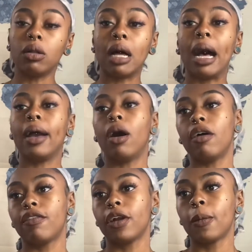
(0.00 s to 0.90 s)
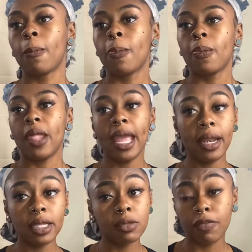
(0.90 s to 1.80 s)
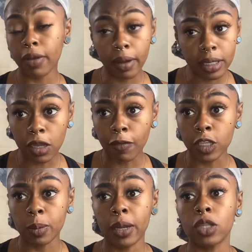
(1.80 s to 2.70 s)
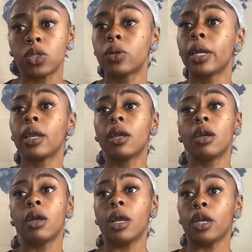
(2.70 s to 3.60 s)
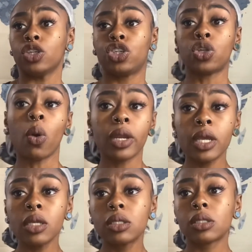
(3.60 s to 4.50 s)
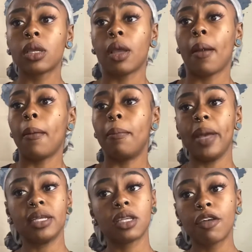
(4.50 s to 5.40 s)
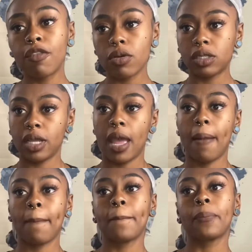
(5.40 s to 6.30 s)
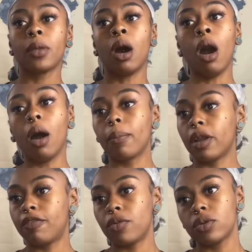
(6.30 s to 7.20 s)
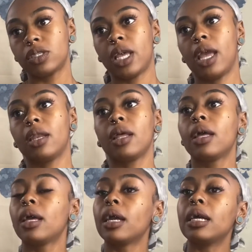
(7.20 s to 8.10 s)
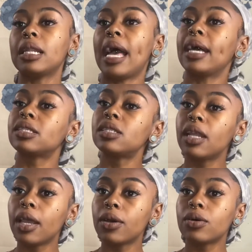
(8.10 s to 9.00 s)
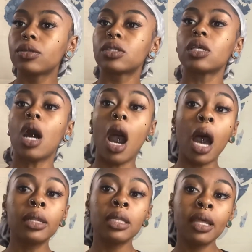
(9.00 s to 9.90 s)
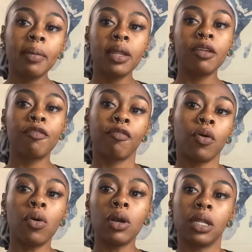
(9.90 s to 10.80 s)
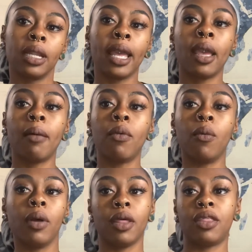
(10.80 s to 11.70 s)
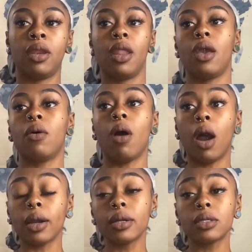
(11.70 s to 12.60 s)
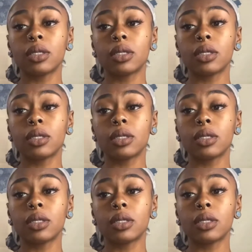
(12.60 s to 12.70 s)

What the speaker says: I offer, and it's very self-explanatory. Shorties, basic full set, ombre full set, glass nails, unlimited full glam with nail art,